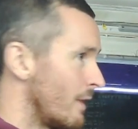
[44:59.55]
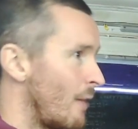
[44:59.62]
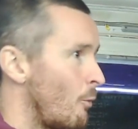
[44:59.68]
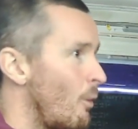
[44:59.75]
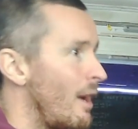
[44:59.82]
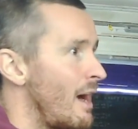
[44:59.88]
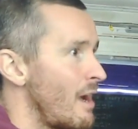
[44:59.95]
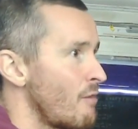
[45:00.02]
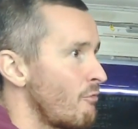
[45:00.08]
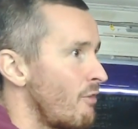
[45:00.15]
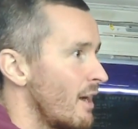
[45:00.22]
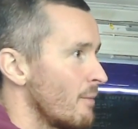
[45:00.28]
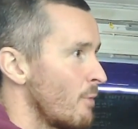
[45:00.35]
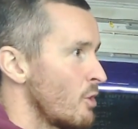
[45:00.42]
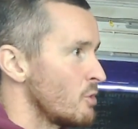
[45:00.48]
Now, what I
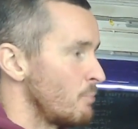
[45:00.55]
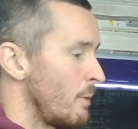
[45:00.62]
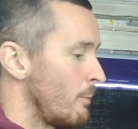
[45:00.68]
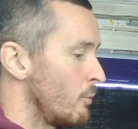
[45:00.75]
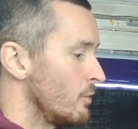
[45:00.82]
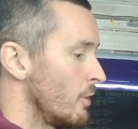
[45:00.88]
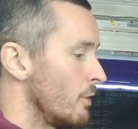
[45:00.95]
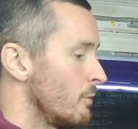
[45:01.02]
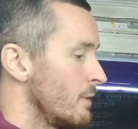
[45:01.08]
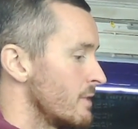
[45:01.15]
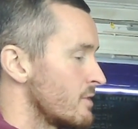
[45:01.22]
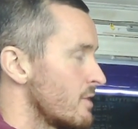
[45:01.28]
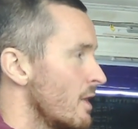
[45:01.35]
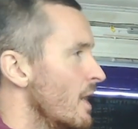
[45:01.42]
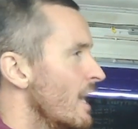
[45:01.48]
find most people do
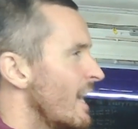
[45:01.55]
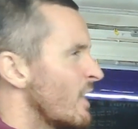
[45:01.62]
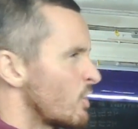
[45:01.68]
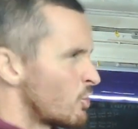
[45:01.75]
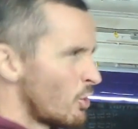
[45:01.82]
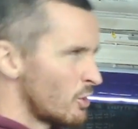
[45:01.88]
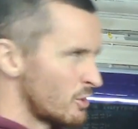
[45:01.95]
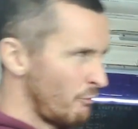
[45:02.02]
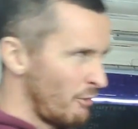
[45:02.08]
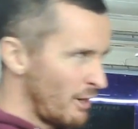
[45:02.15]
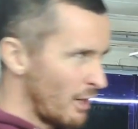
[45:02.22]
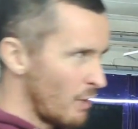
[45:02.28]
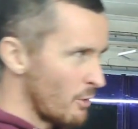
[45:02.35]
is it starts to feel